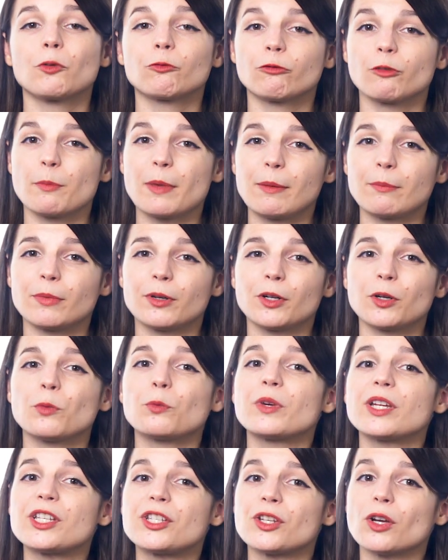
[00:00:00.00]
Remember,
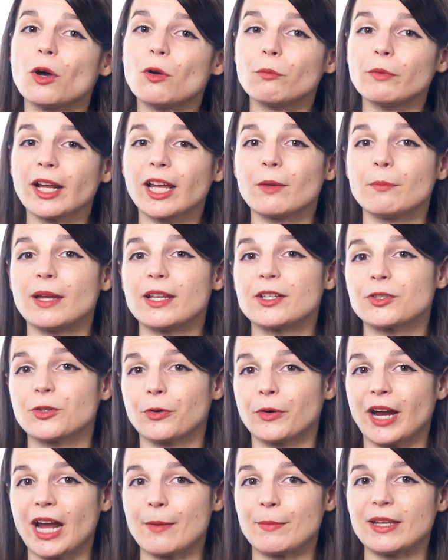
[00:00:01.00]
we don't recommend
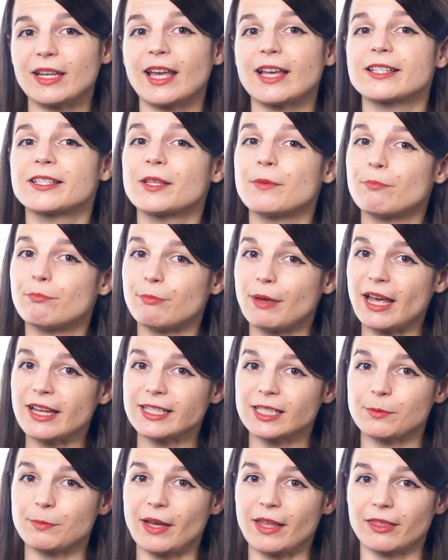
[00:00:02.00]
cramming as the
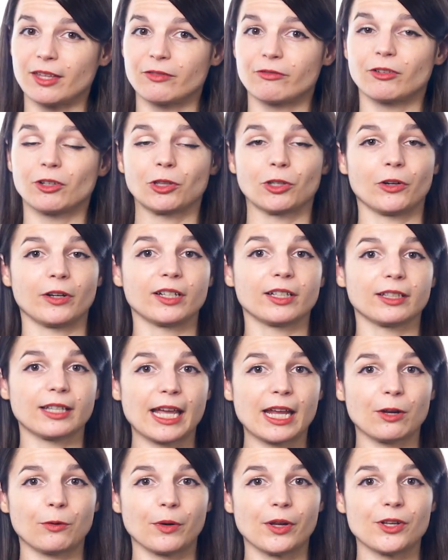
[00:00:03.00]
best method for learning a
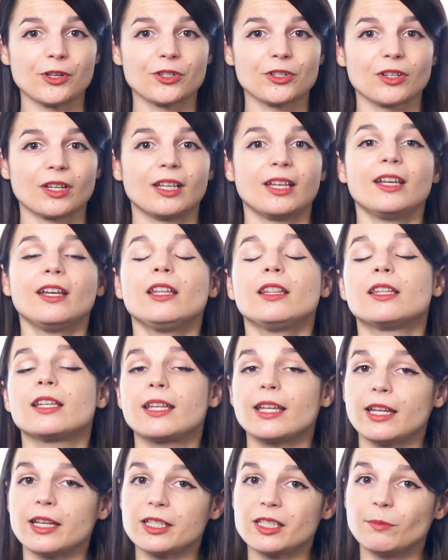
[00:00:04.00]
language. The
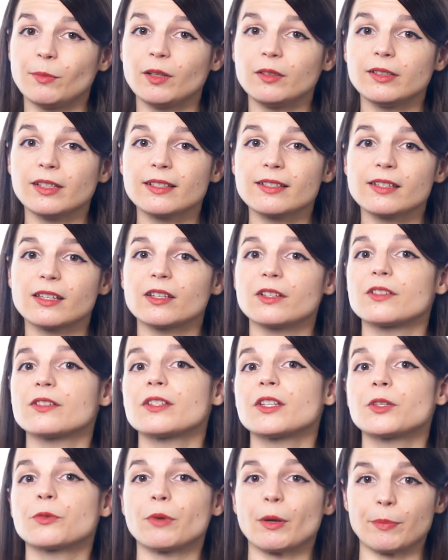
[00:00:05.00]
key to building skills
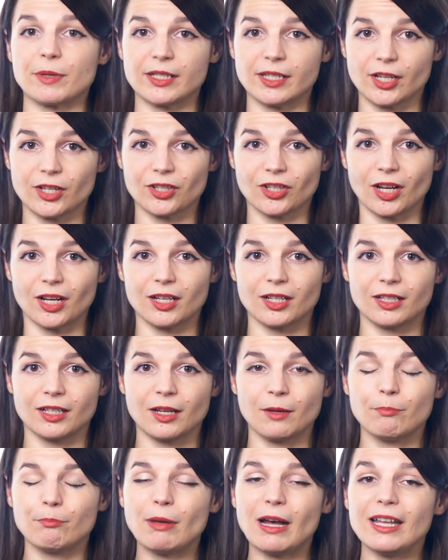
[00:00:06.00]
is repetition.
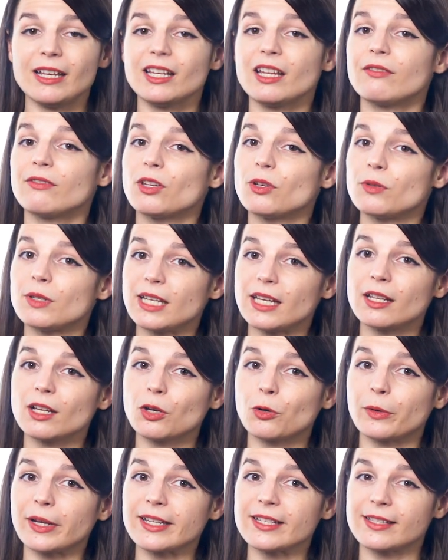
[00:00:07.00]
But if you need a
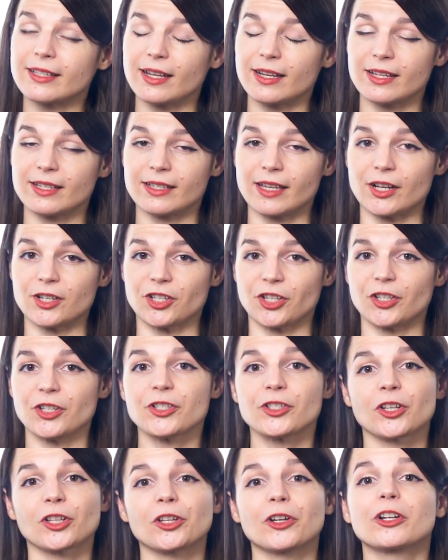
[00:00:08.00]
quick study
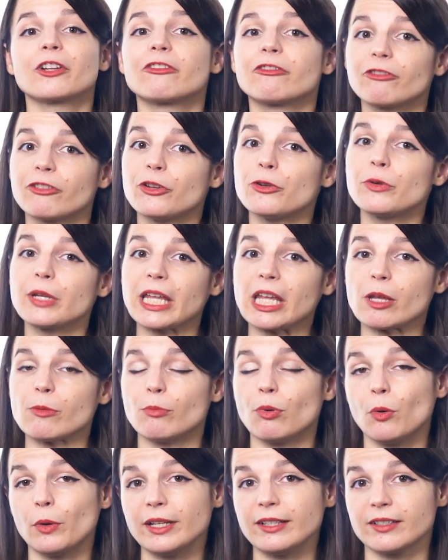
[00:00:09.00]
session to learn a few key
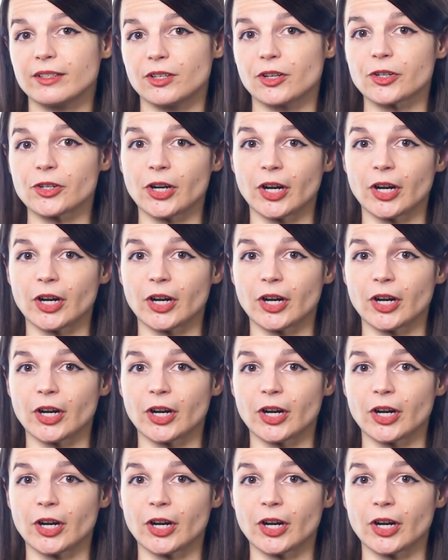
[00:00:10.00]
points in your